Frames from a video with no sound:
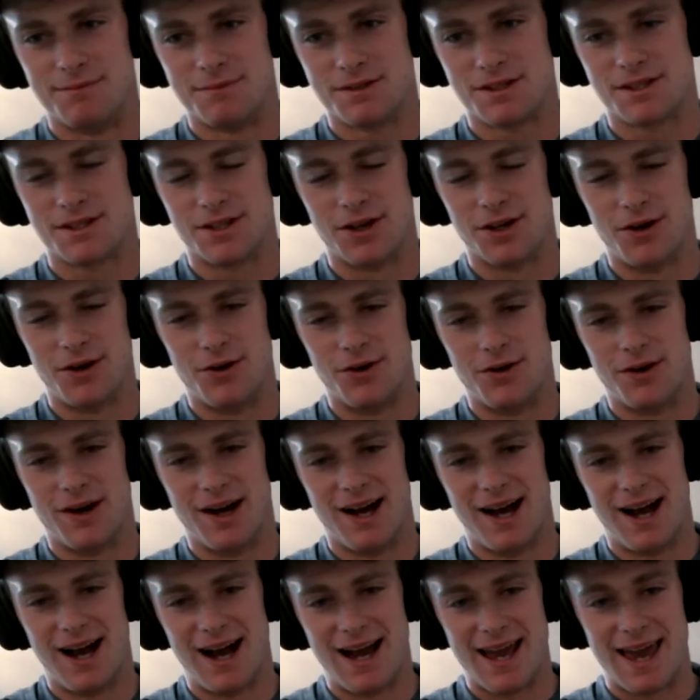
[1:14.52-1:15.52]

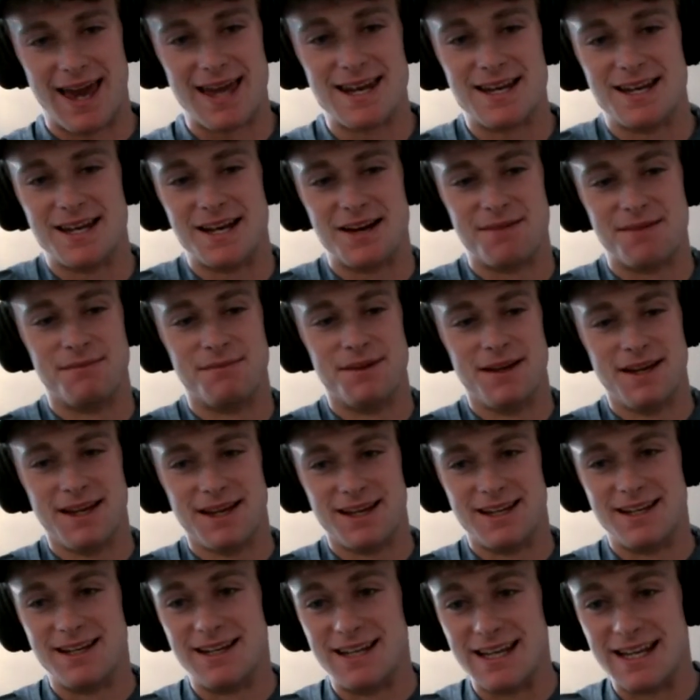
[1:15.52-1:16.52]
So I ended up
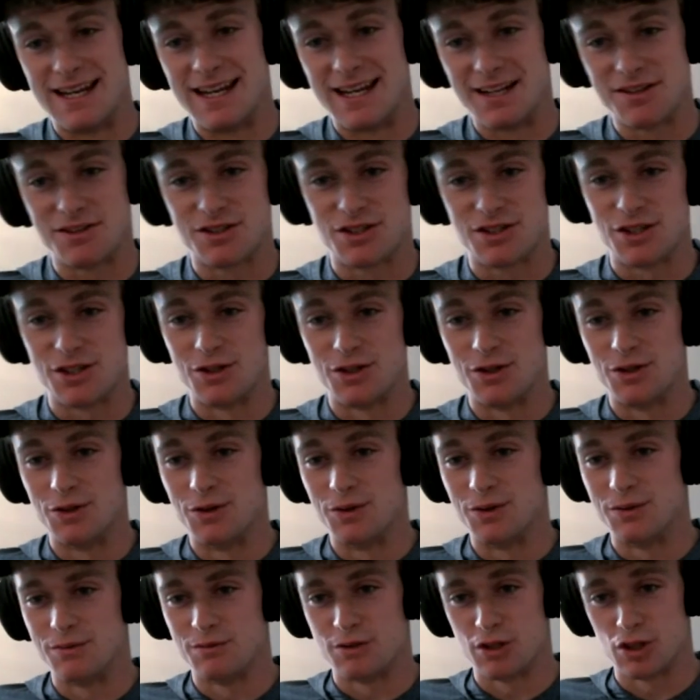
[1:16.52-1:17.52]
needing
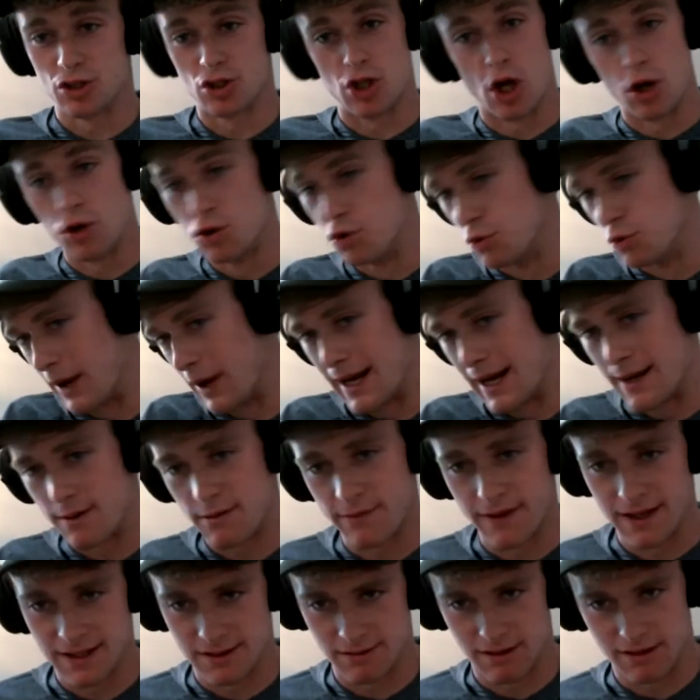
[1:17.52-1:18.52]
to just go do
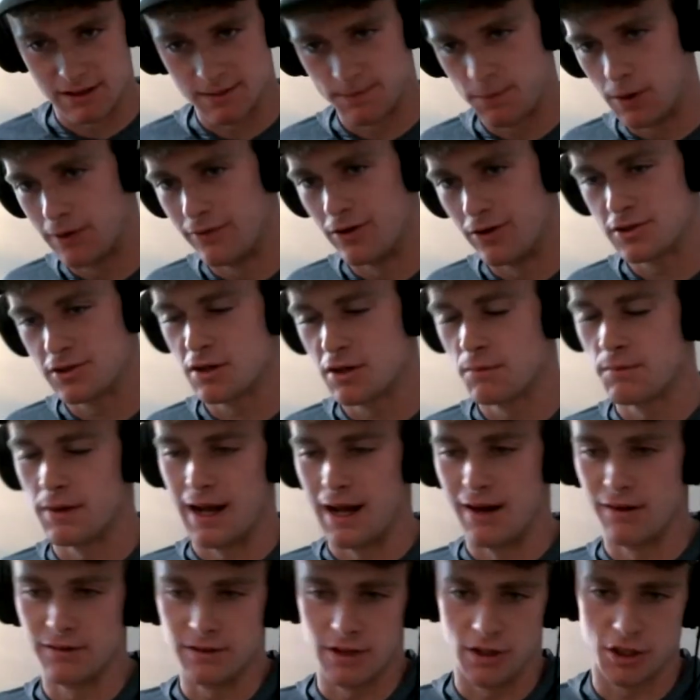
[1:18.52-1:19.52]
random events. So I was a pole vaulter, but
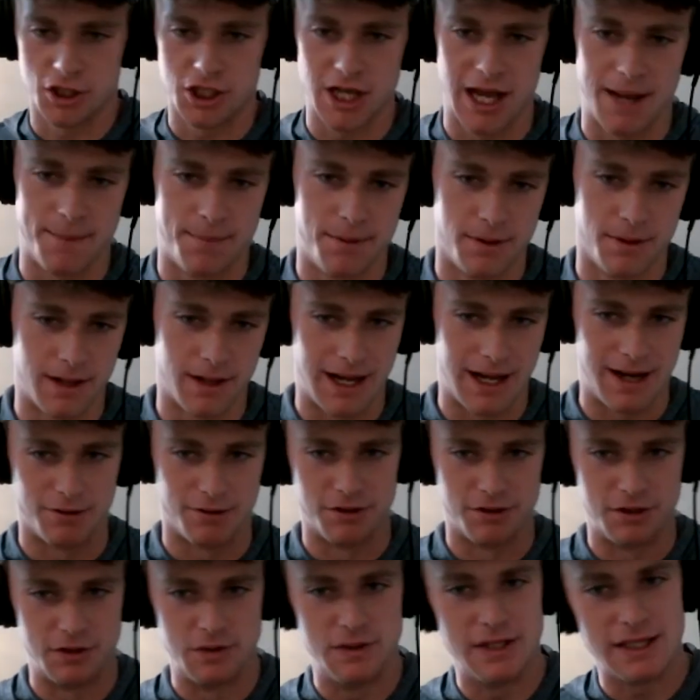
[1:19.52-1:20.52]
I would go shot put, I
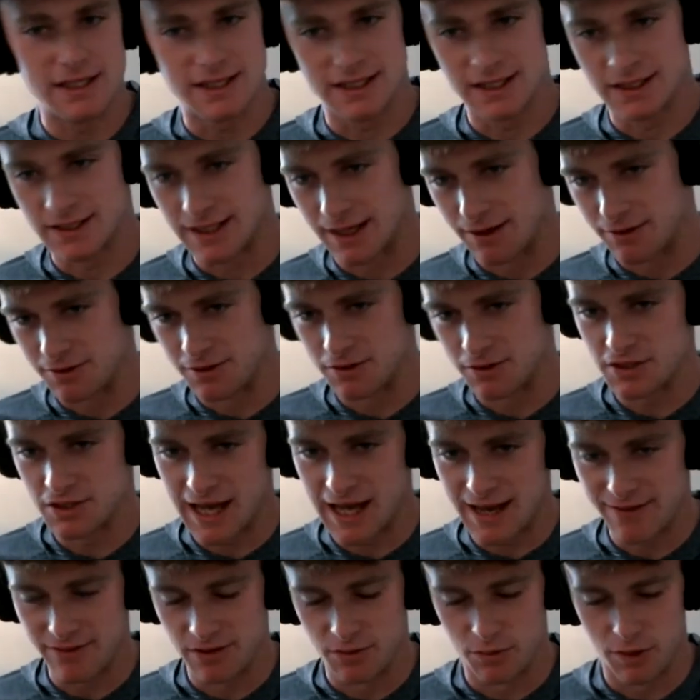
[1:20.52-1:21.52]
would do discus, I would do
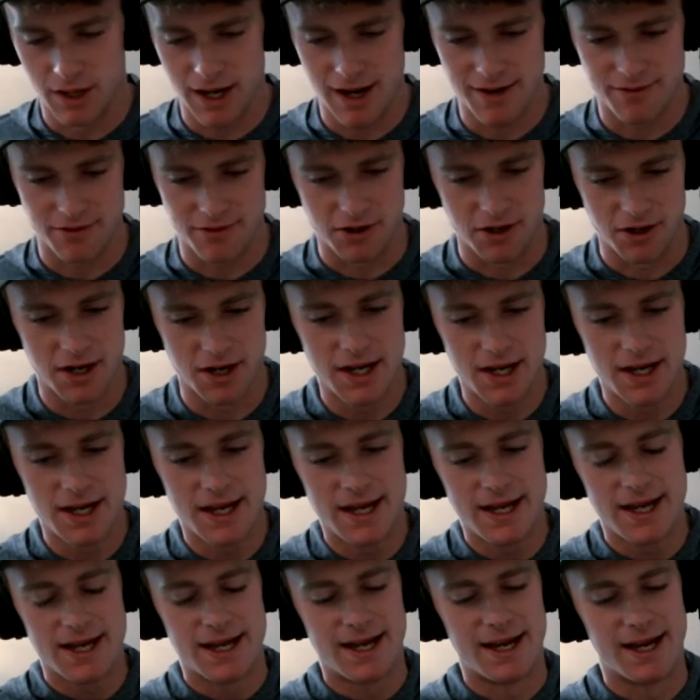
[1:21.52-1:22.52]
javelin, whatever.
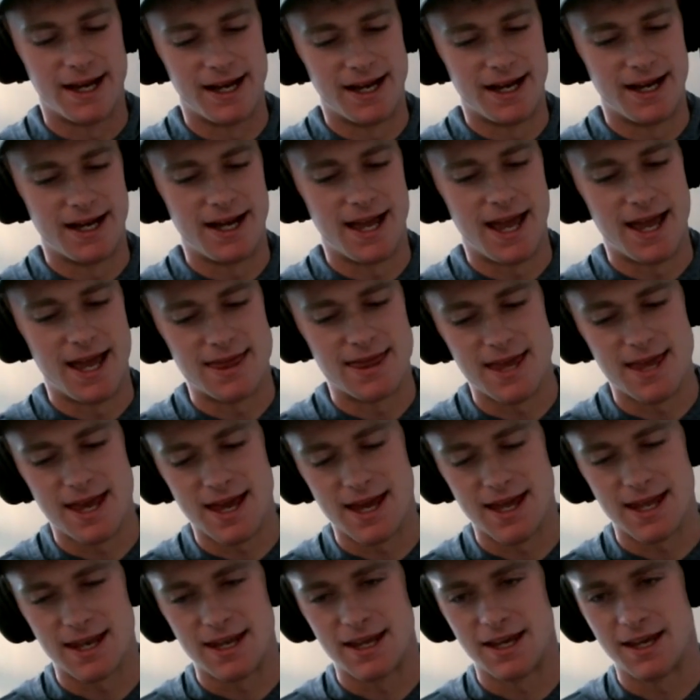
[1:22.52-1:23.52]
And
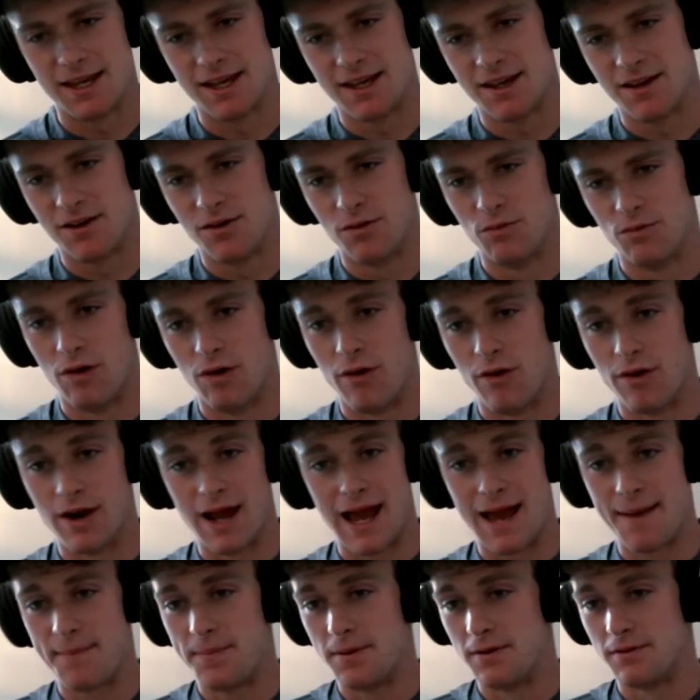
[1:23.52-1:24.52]
then what would
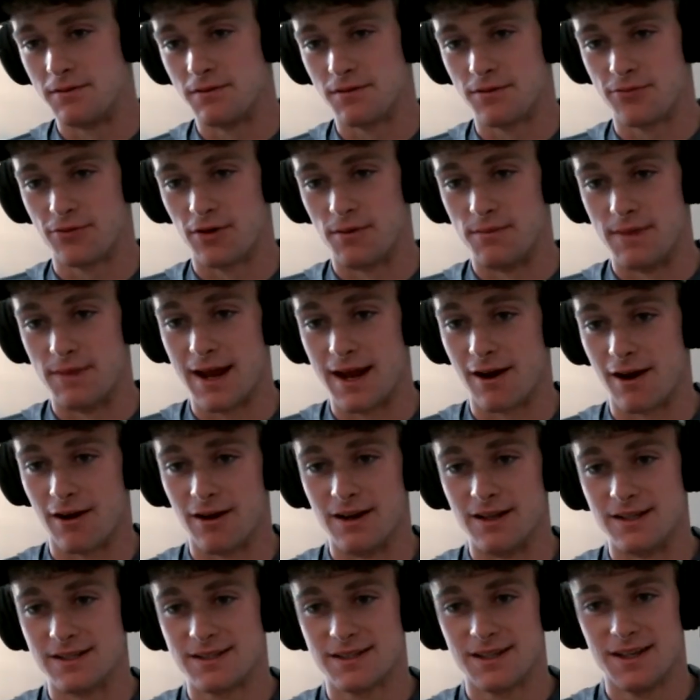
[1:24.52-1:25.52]
happen from
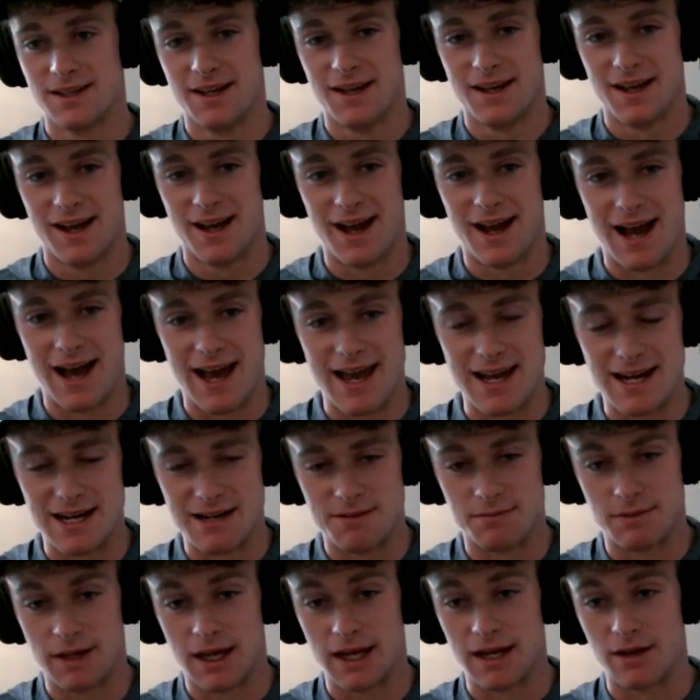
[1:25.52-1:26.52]
there is I
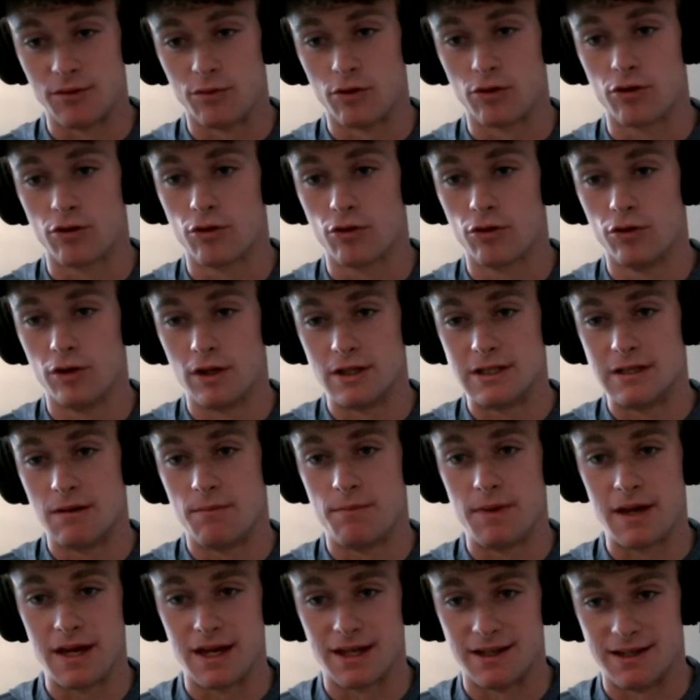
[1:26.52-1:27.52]
ended up getting recruited to
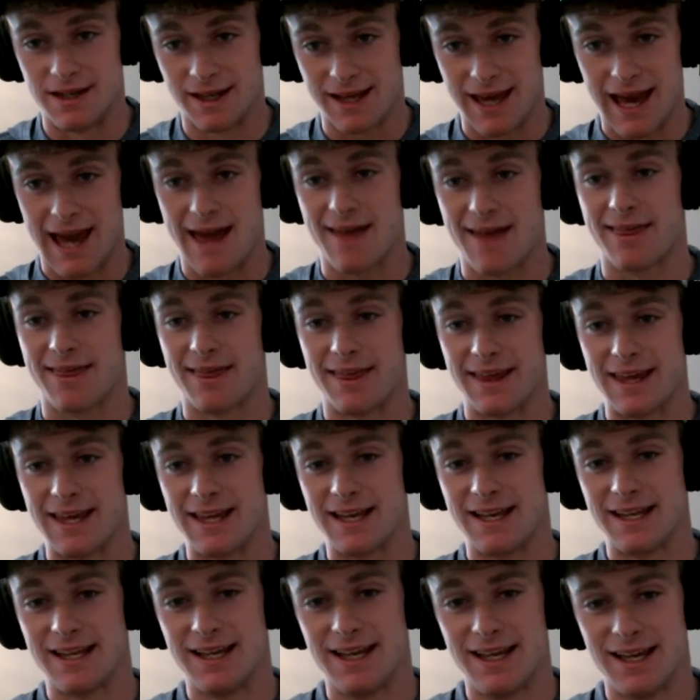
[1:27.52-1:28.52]
be a
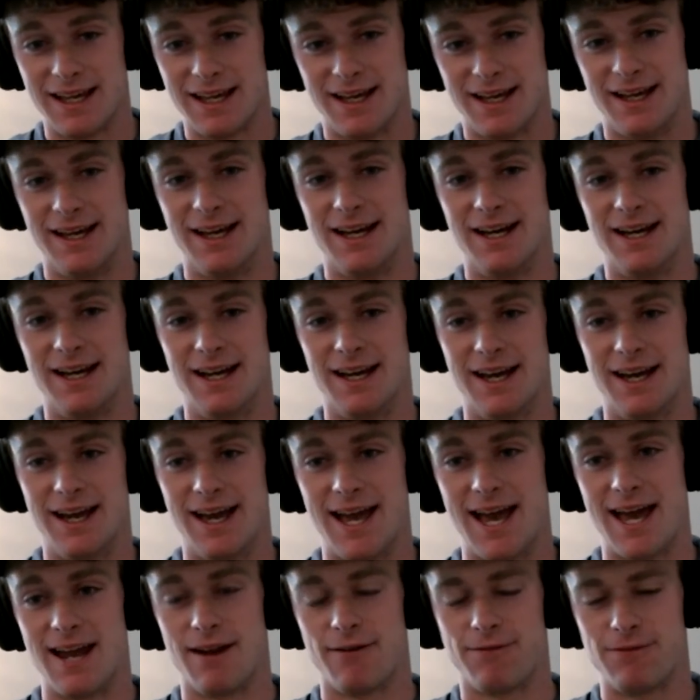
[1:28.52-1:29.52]
decathlete at
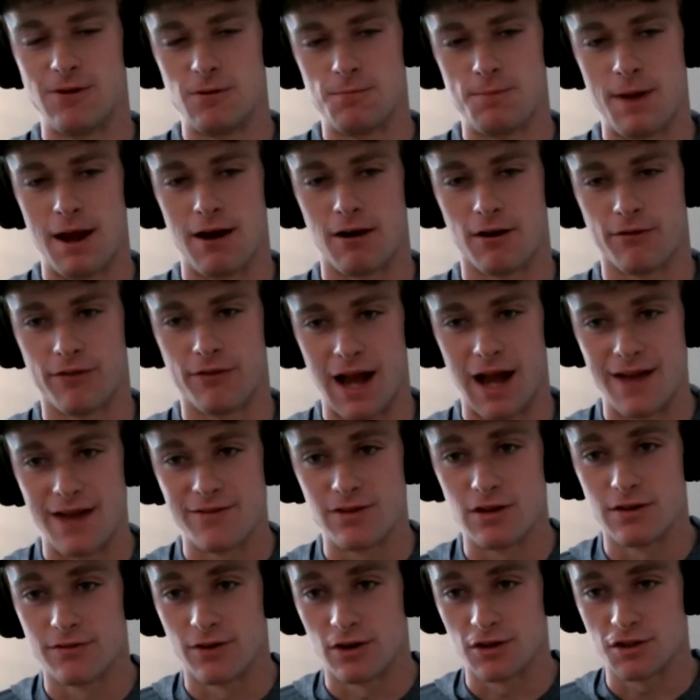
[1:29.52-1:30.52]
a few Power
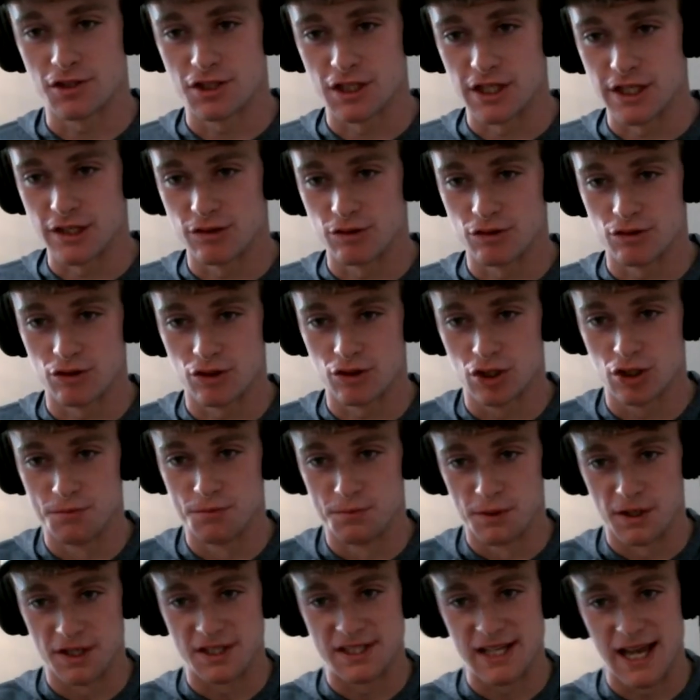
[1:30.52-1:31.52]
Five universities, which was
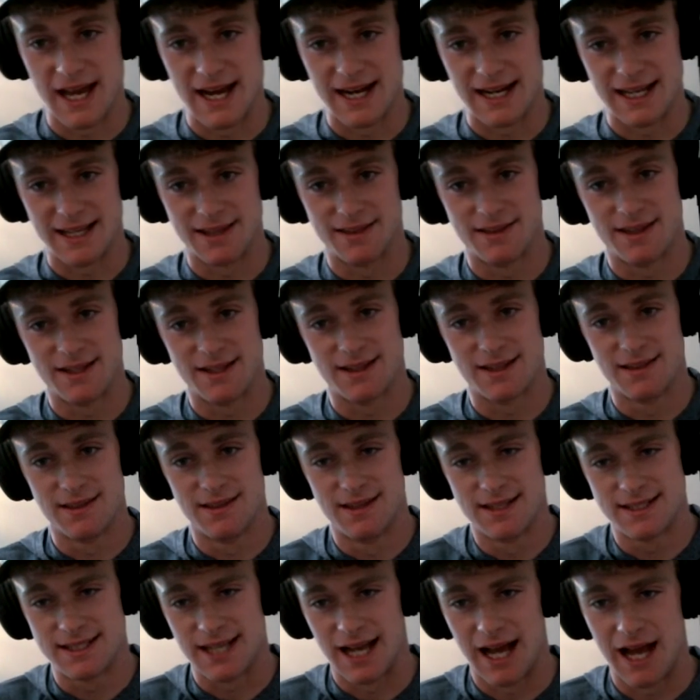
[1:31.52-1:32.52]
super exciting at
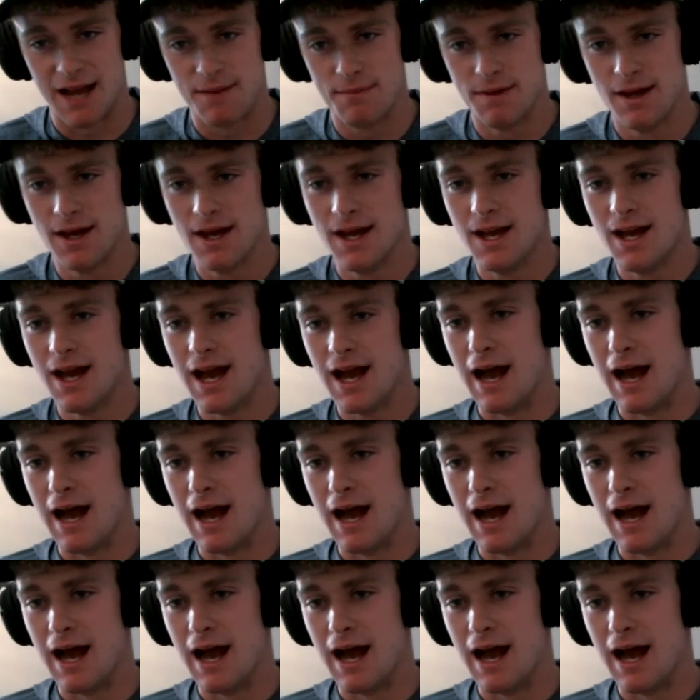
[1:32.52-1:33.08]
the time.